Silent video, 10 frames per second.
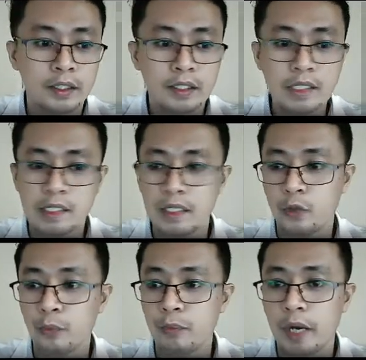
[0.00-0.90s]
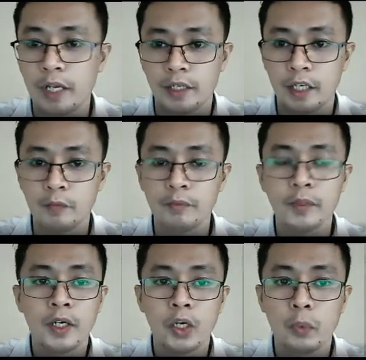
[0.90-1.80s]
easily combine them
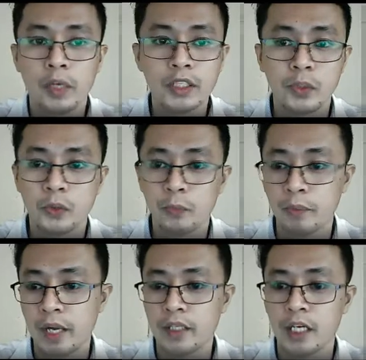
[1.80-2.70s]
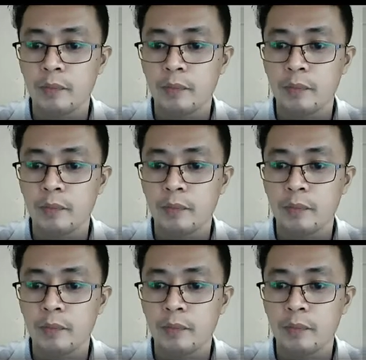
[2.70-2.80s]
once we combine them